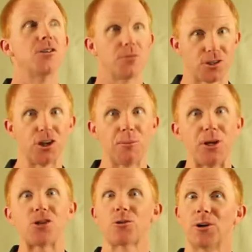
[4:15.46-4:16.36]
still
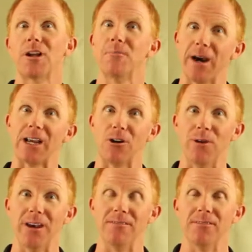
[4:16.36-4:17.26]
be short and it might go
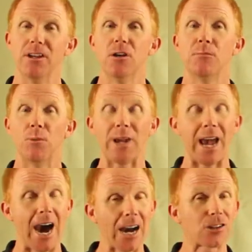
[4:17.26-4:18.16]
in. But we
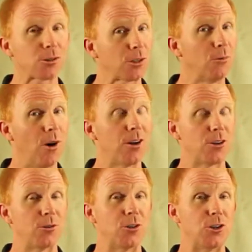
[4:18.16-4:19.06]
actually want
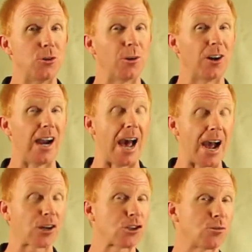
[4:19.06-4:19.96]
you to do what our
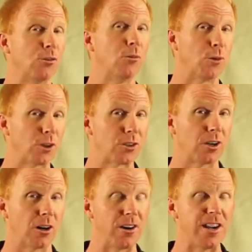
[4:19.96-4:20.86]
actual words
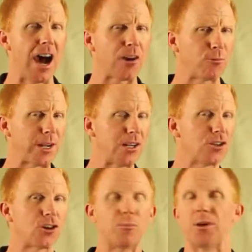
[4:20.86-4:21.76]
are, not
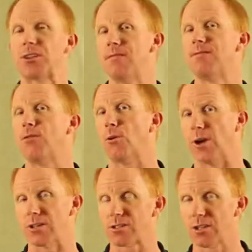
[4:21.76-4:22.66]
reinterpret them for
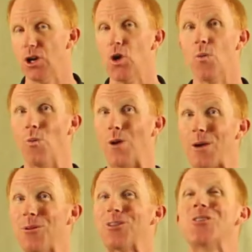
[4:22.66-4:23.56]
us. We
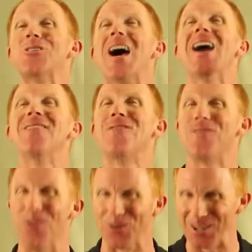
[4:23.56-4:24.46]
will do that
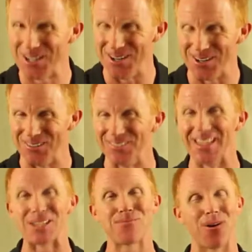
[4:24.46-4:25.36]
for you.
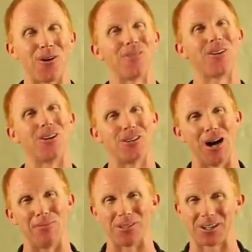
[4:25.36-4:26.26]
That's part of our
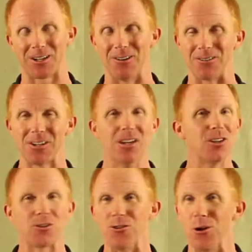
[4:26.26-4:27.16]
job as a coach.
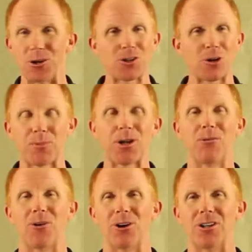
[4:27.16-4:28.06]
So no interpreting
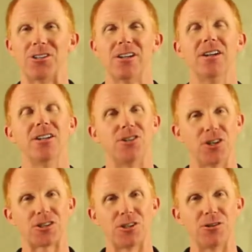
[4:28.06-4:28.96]
words,
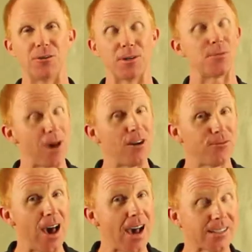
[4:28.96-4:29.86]
just do them. As a matter of
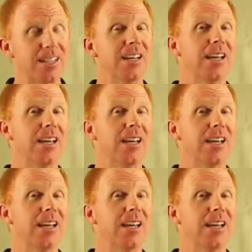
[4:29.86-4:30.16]
fact,